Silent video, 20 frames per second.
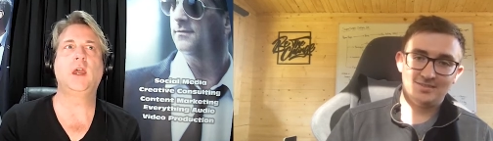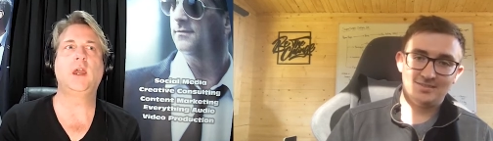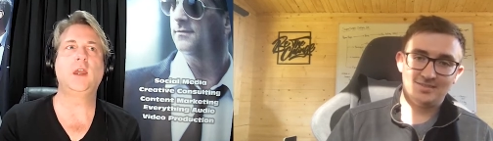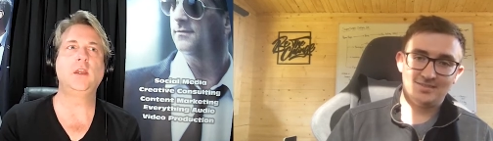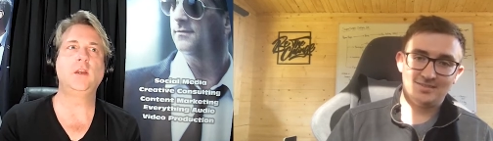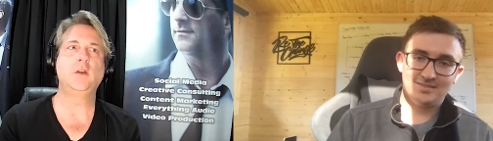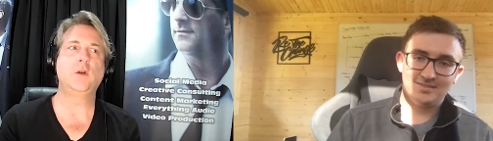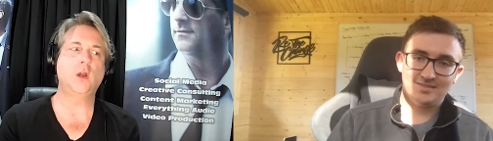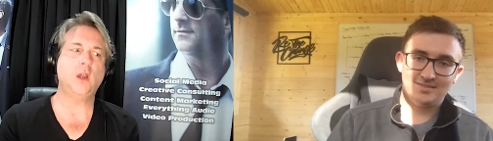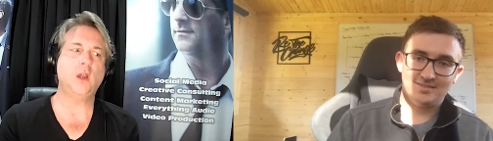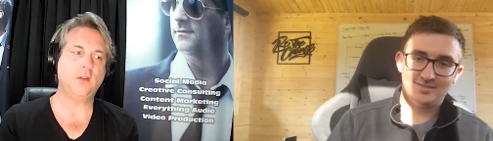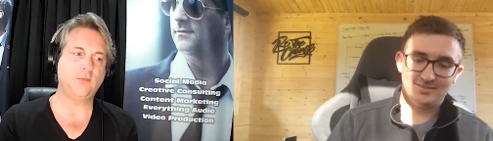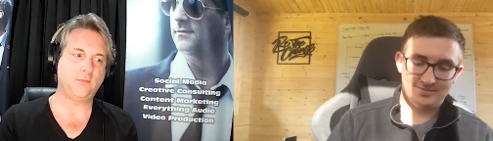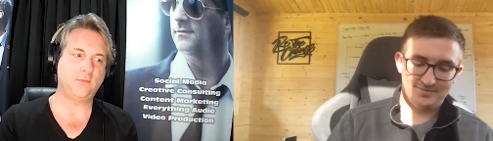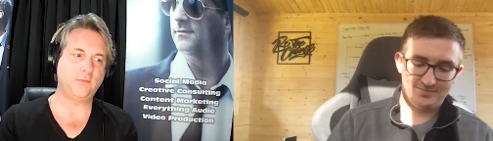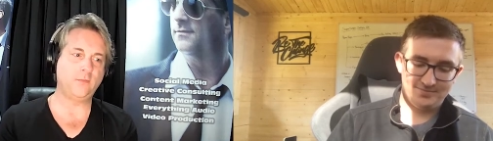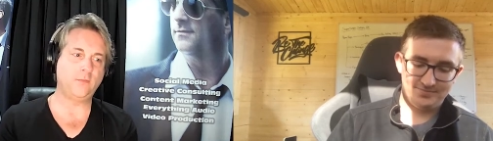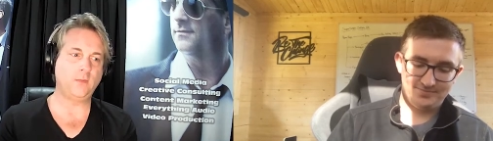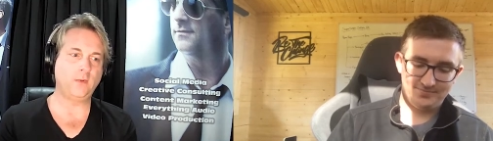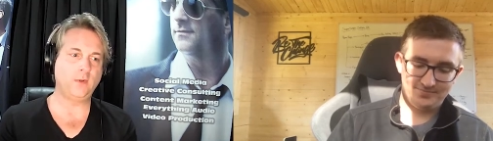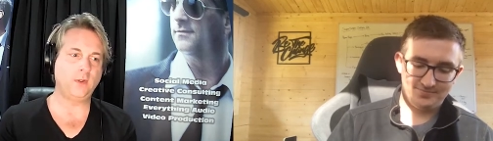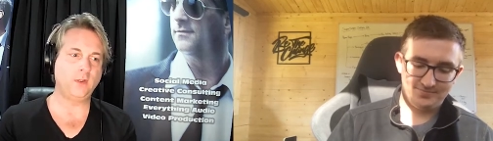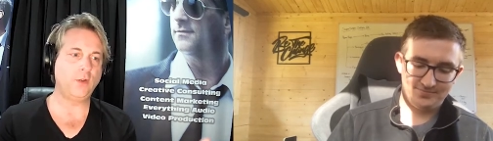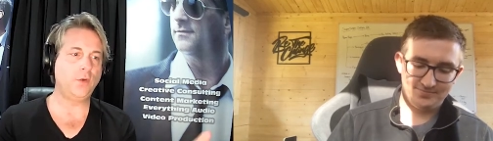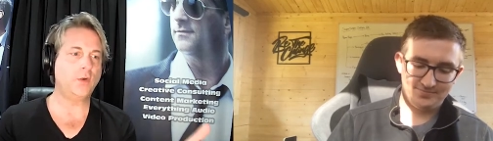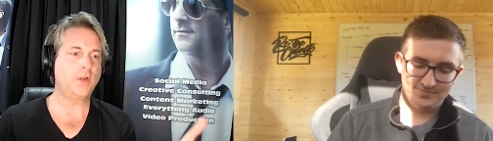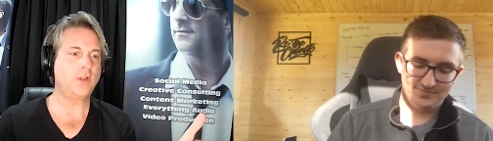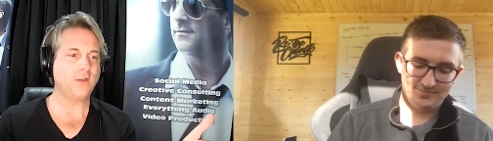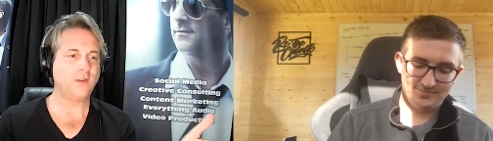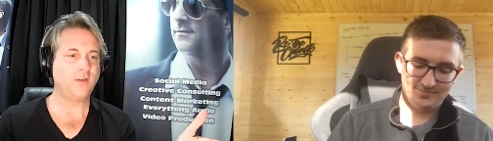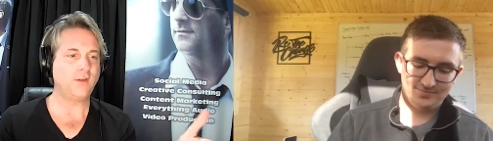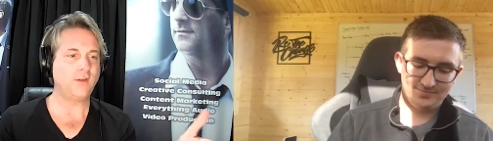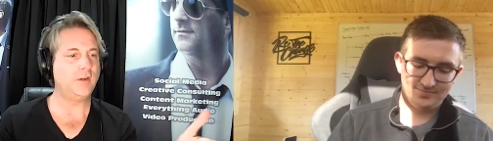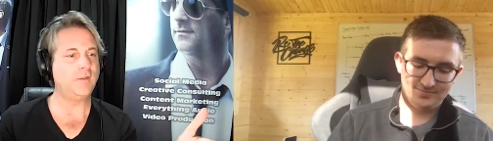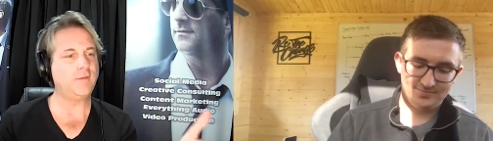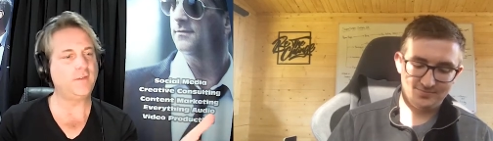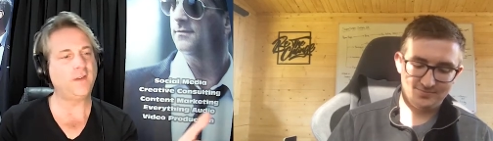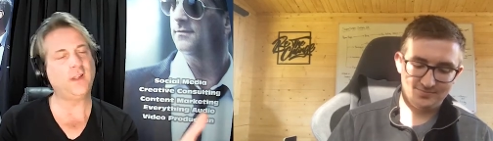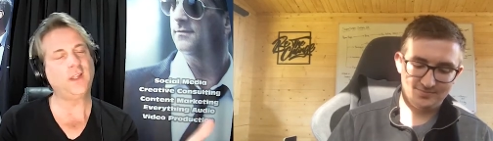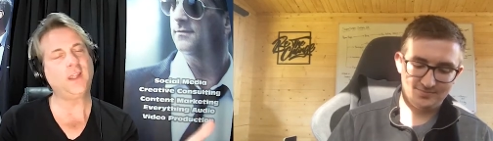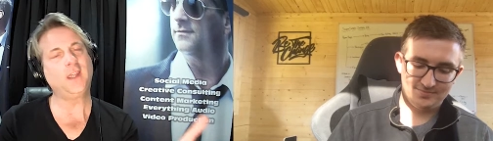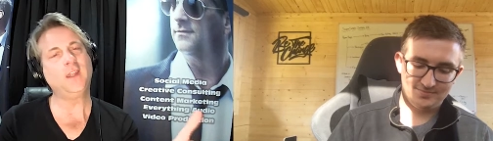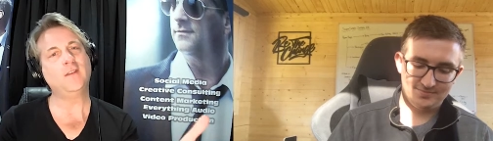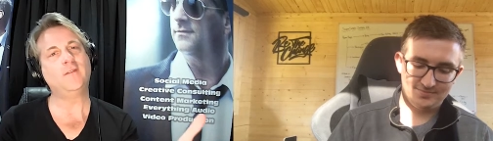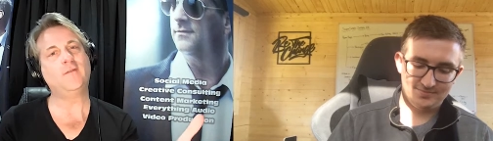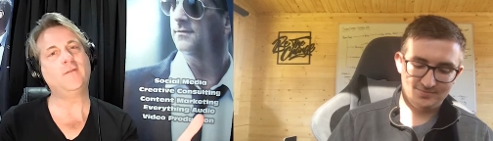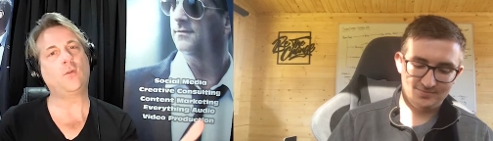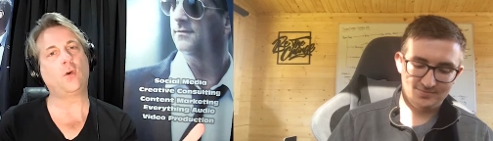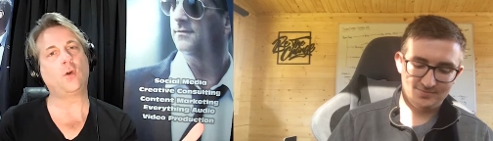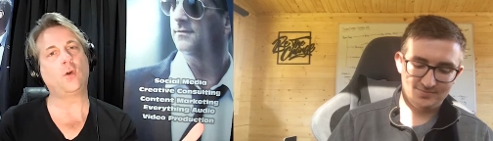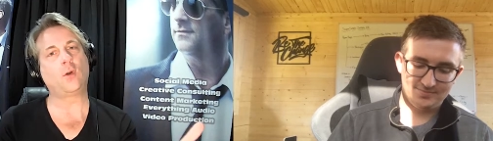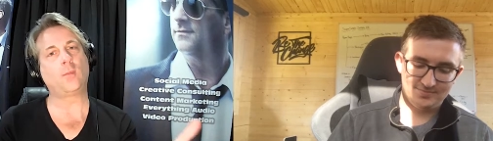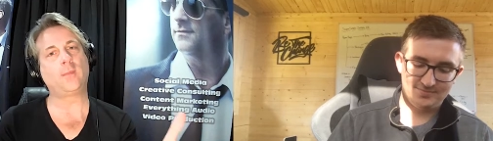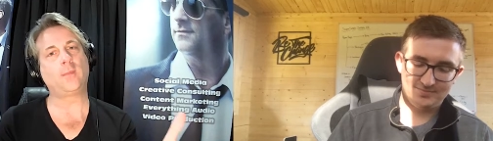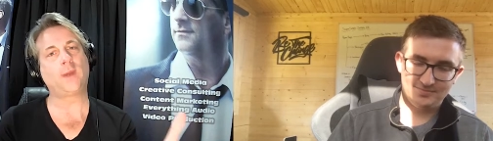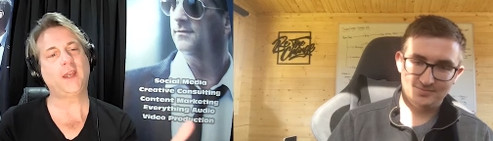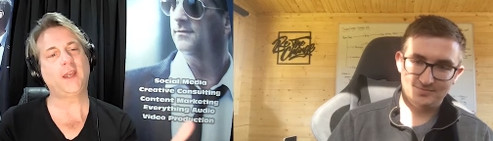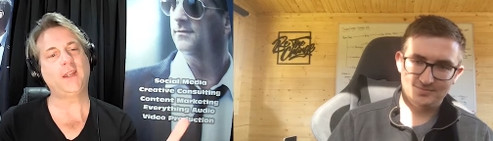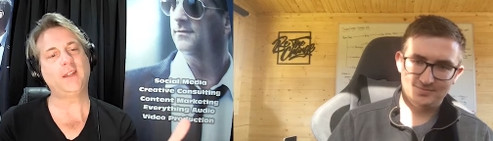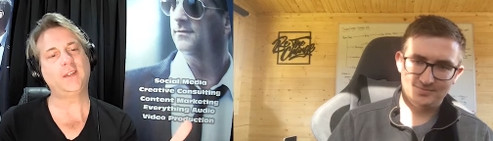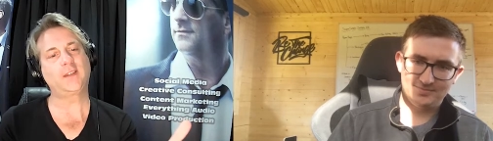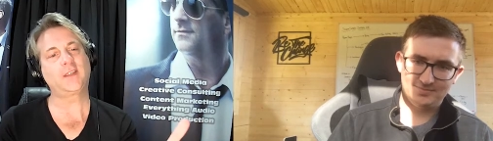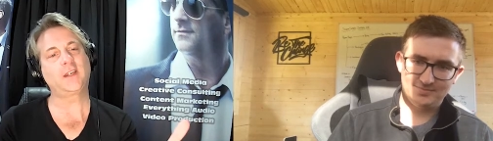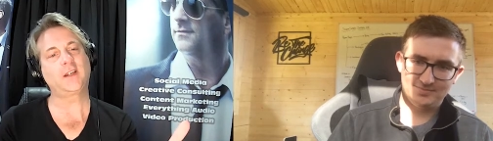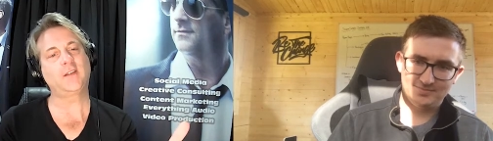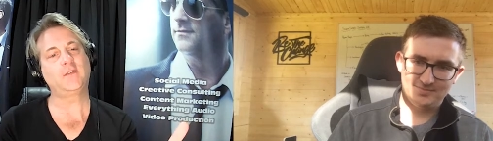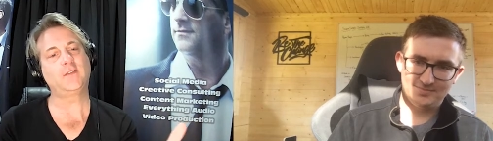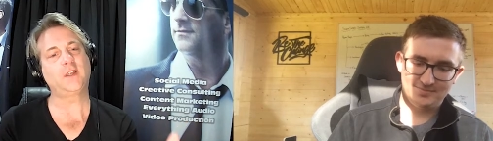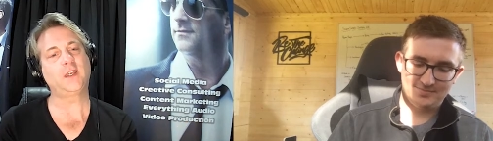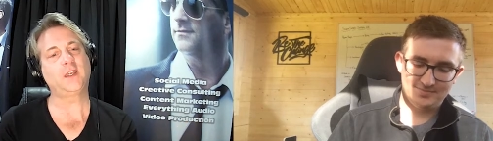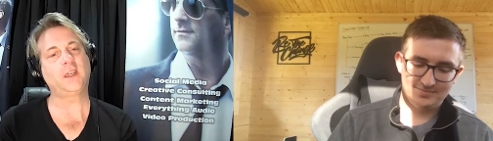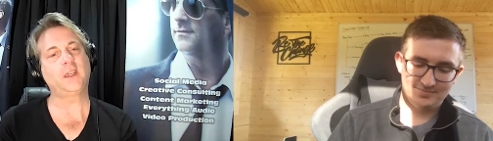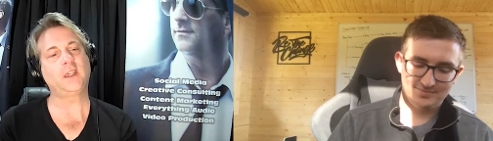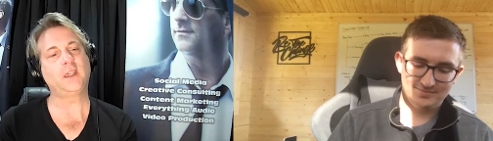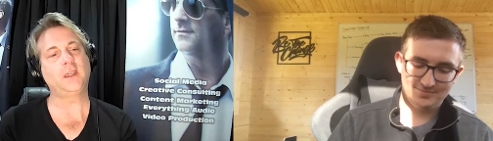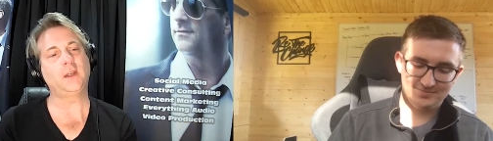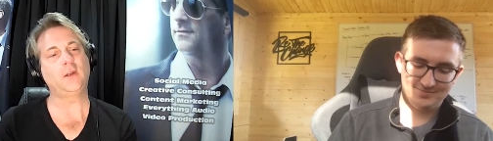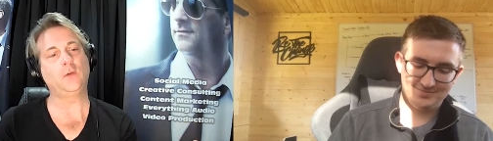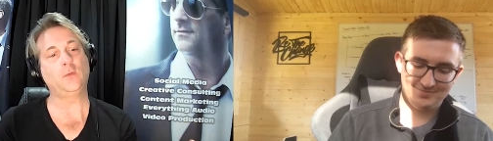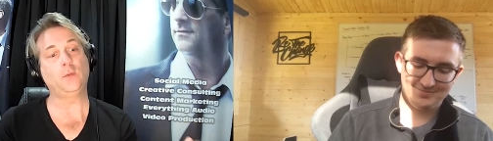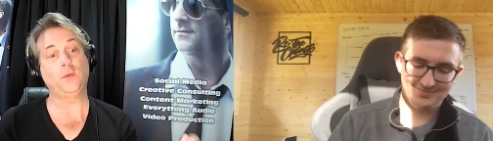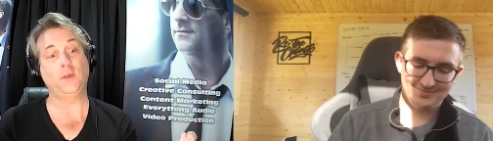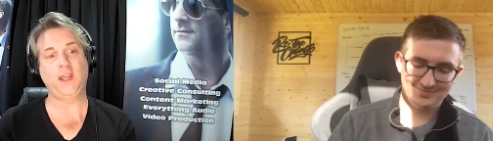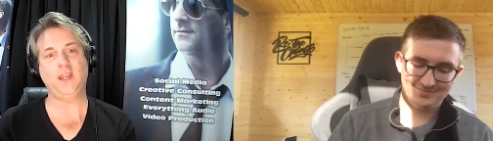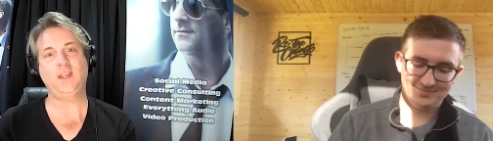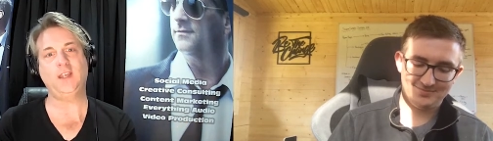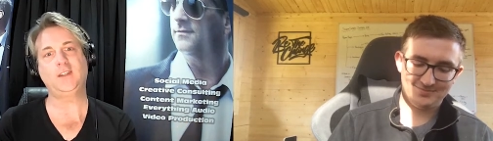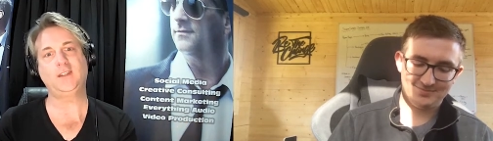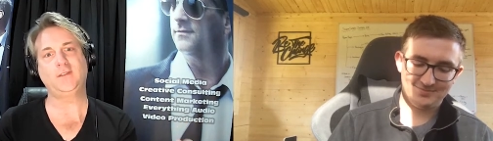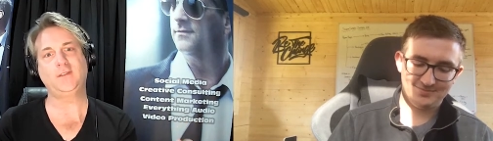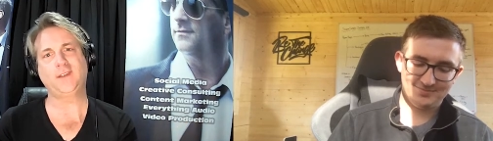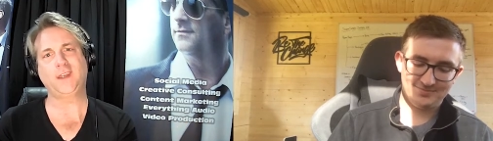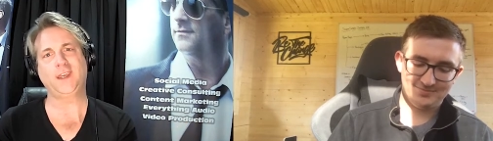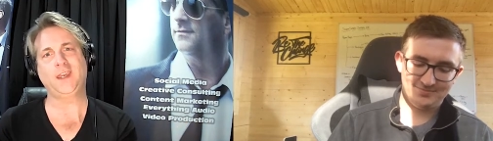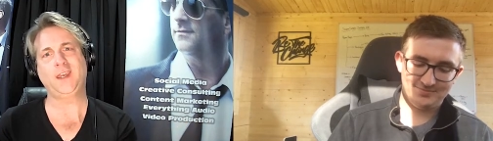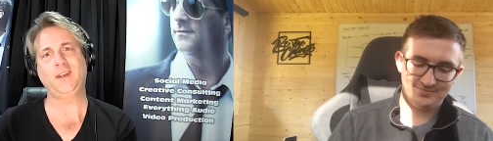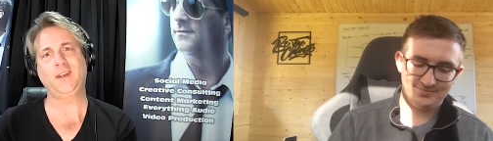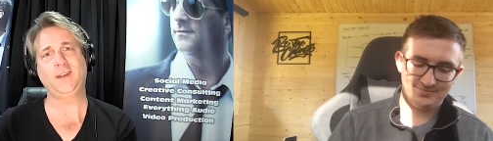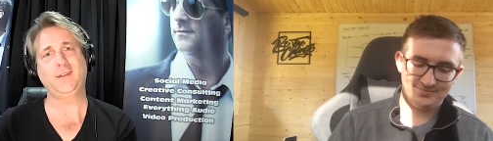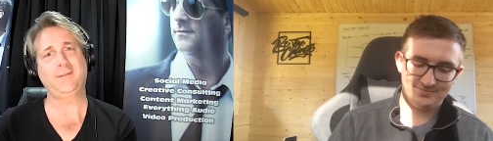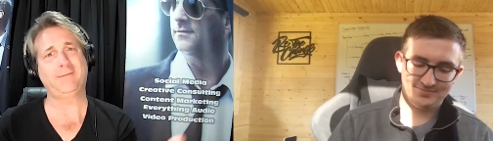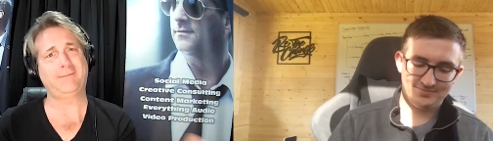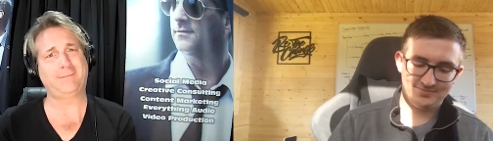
Speaker 1: you know, if you're you're filling in the form and it's kind of like you know next of kin,